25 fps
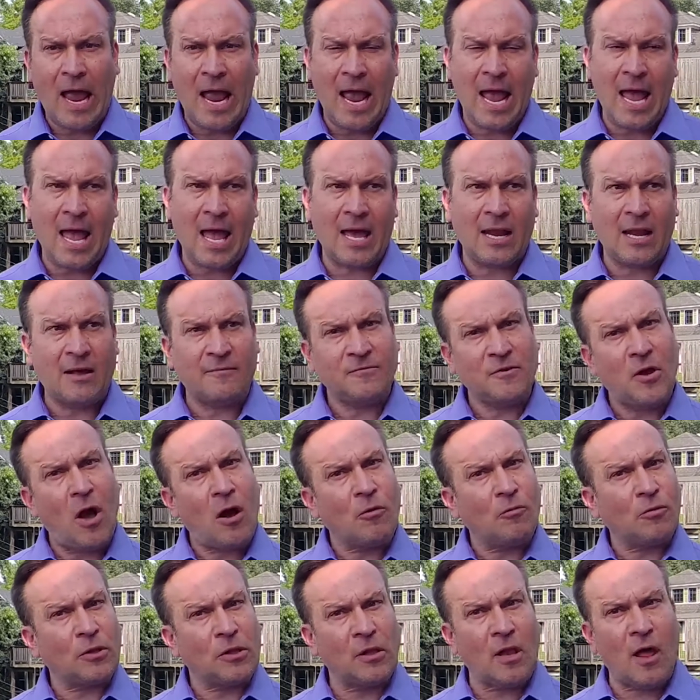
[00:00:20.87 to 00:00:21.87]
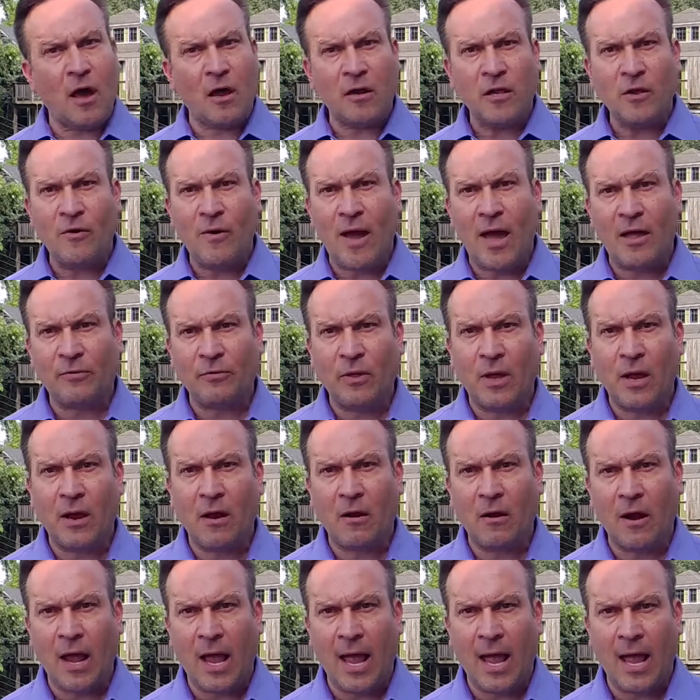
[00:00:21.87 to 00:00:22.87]
and I've talked with a lot of you out
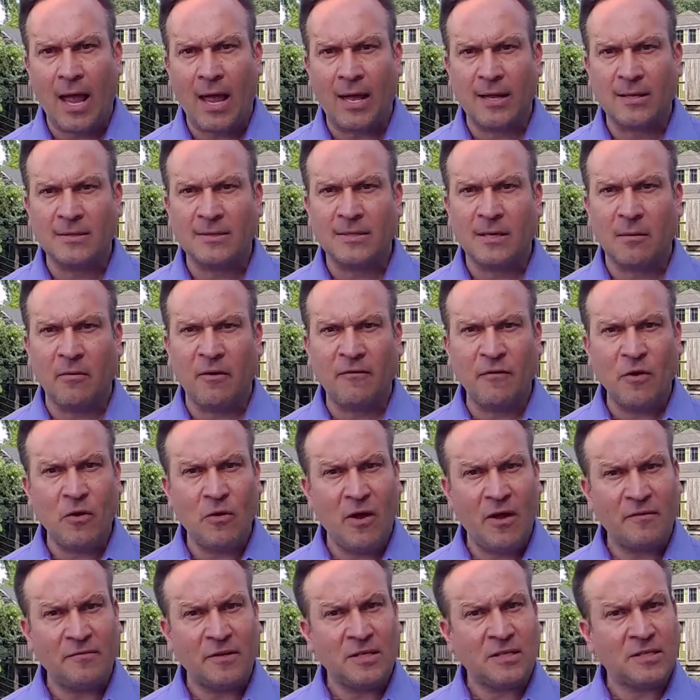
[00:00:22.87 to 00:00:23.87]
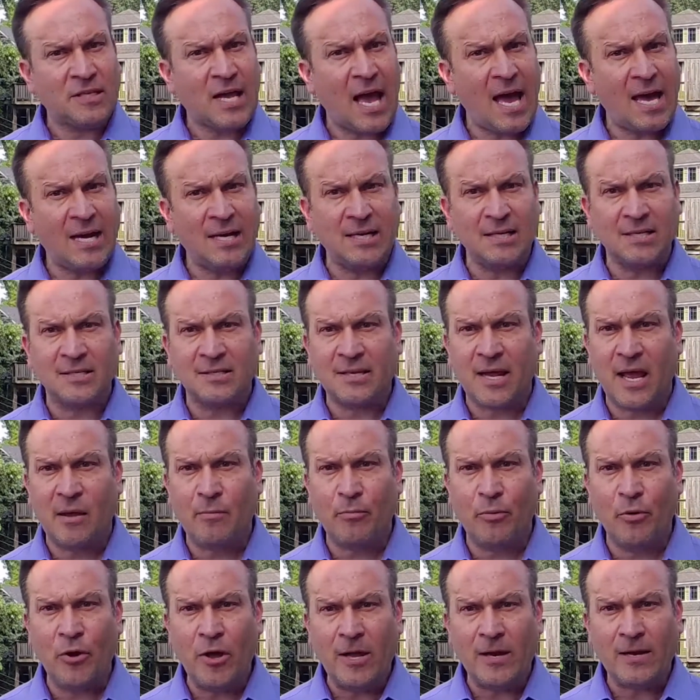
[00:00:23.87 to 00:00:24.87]
there, and some of you have decided to stay
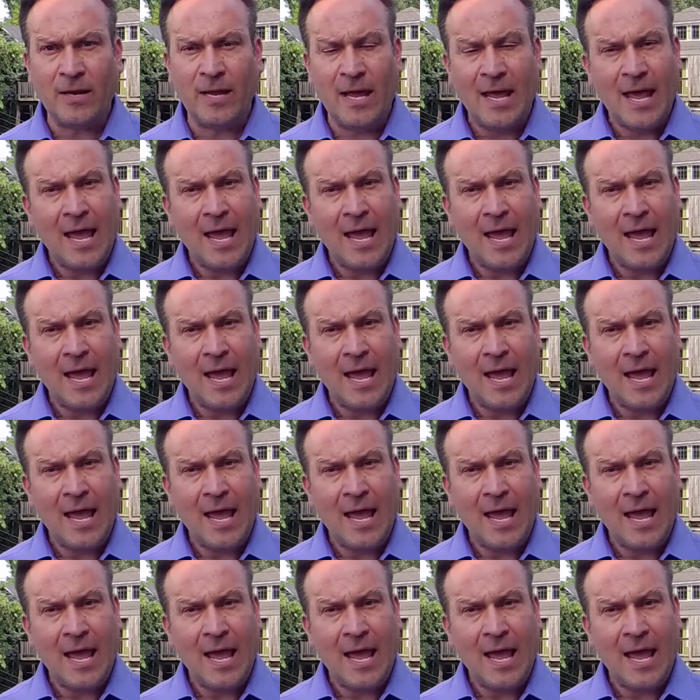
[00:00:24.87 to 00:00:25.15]
put.